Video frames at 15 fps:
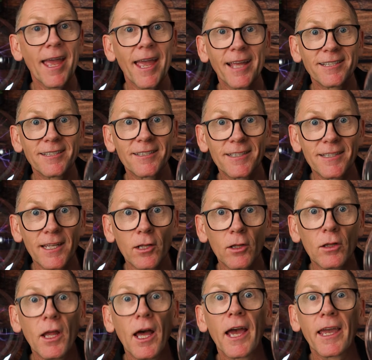It's
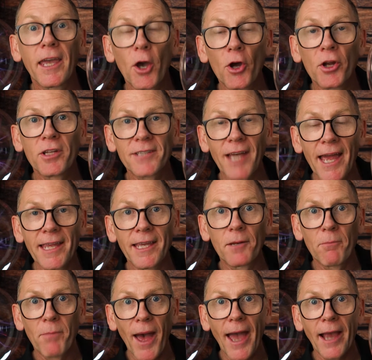still going to take
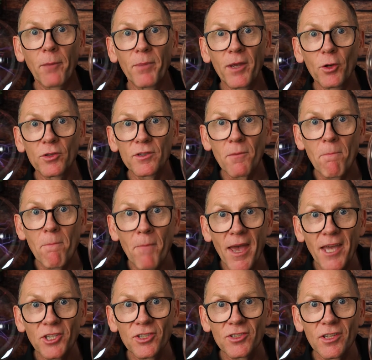it back because it
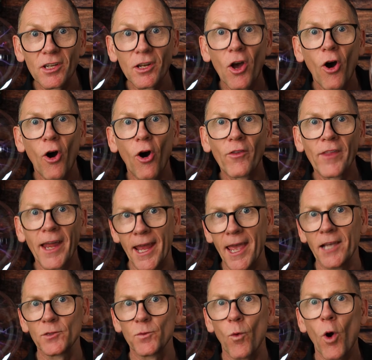measures it on that
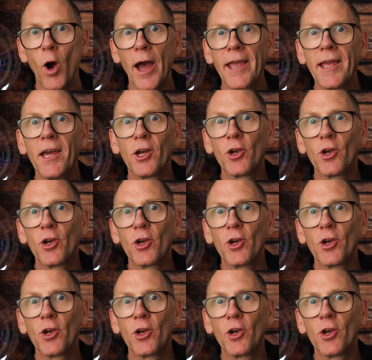XY